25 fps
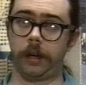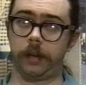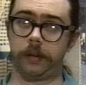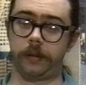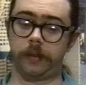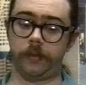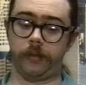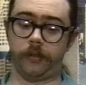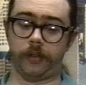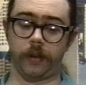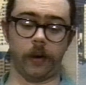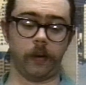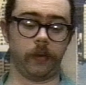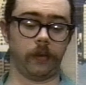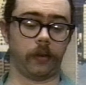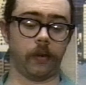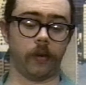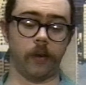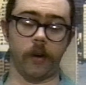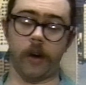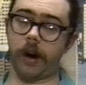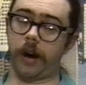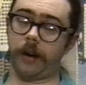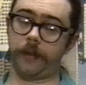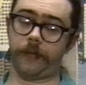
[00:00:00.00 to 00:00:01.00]
to Joan
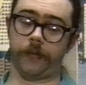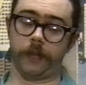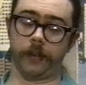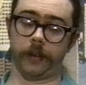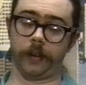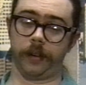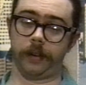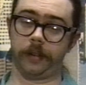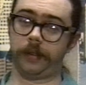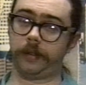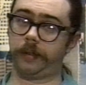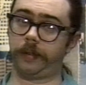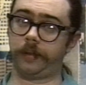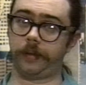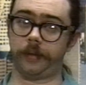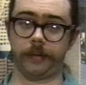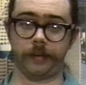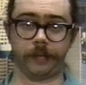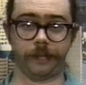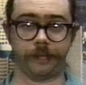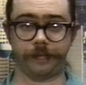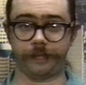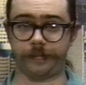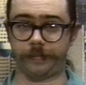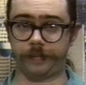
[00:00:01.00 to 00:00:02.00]
Crawford,
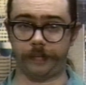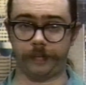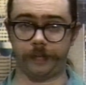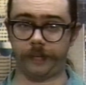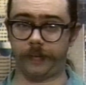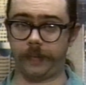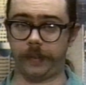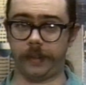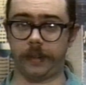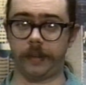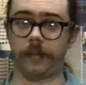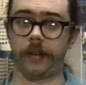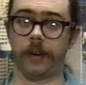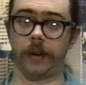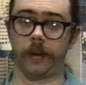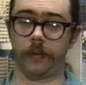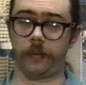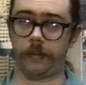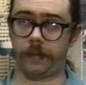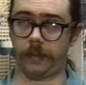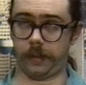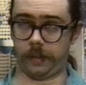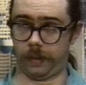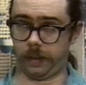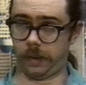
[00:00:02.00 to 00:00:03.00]
who, you
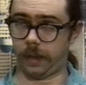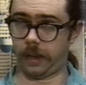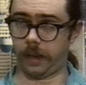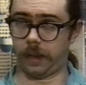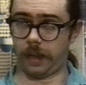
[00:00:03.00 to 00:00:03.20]
know,